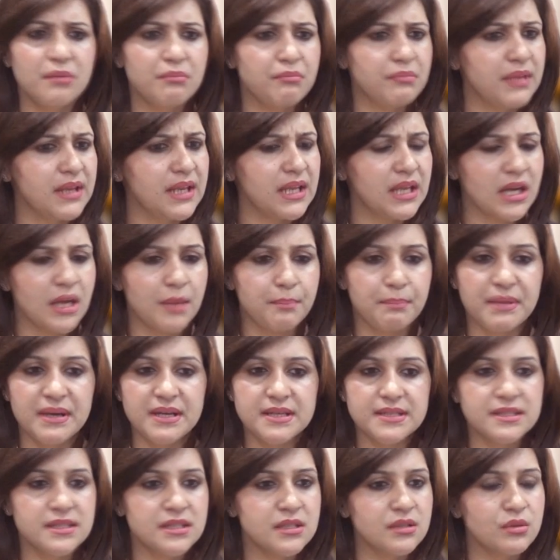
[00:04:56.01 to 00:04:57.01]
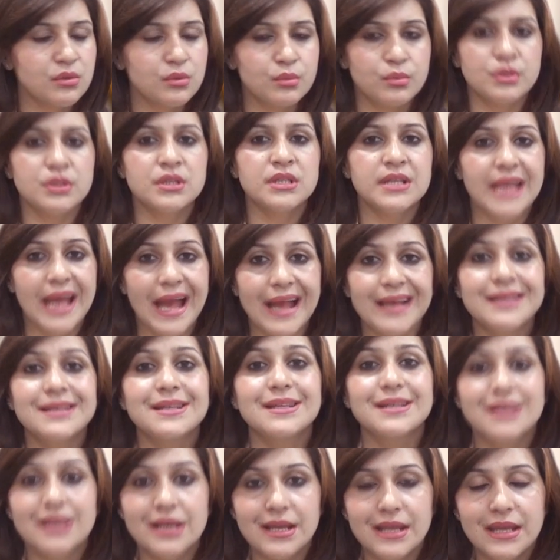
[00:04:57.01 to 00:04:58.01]
be a person who would
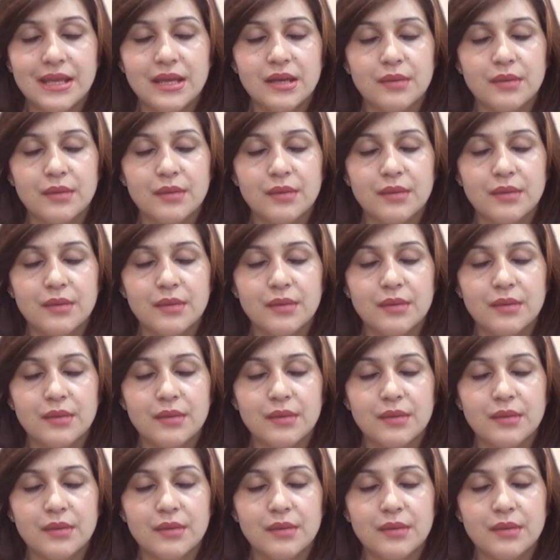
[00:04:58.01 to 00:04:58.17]
candidly